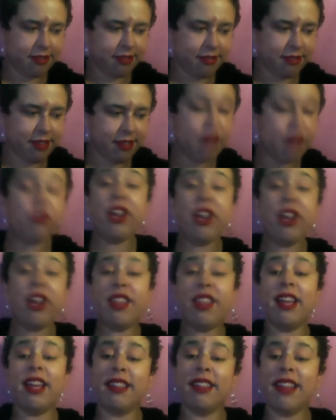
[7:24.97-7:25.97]

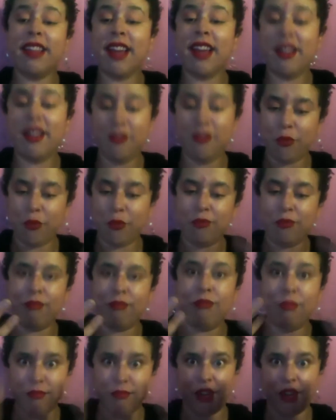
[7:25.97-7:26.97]
everything that
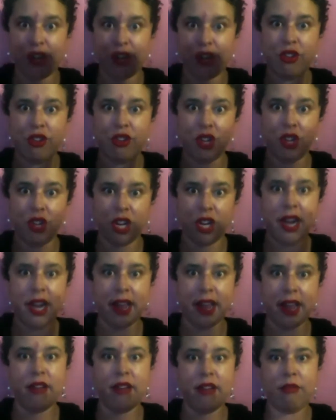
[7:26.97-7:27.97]
you're looking
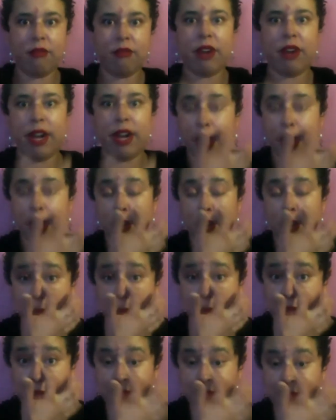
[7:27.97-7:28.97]
at right here.
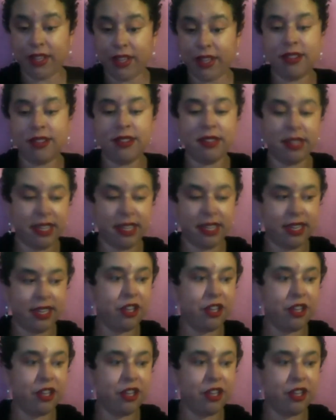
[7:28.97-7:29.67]
I'm obviously,